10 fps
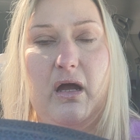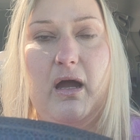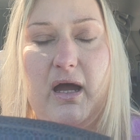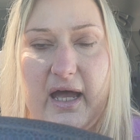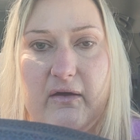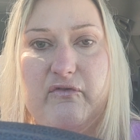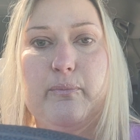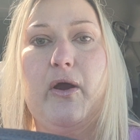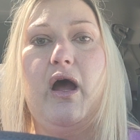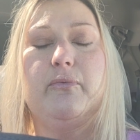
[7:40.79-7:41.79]
I have a
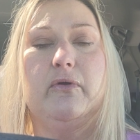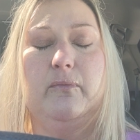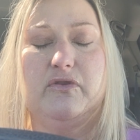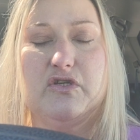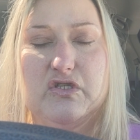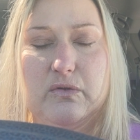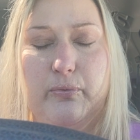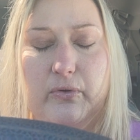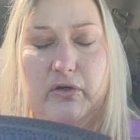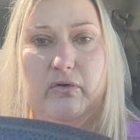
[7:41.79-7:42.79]
problem with the
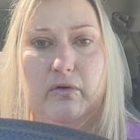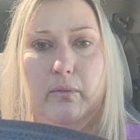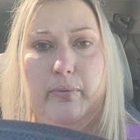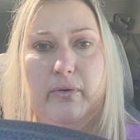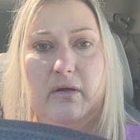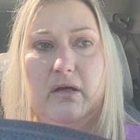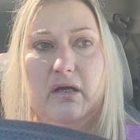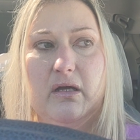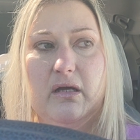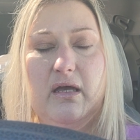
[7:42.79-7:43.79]
support group
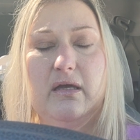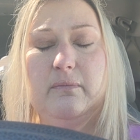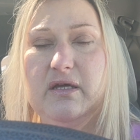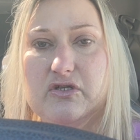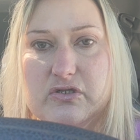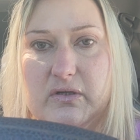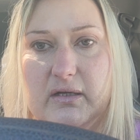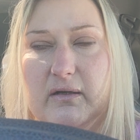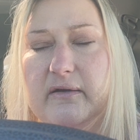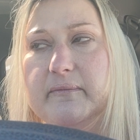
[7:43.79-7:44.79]

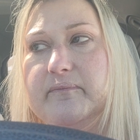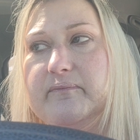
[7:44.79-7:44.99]
administrator.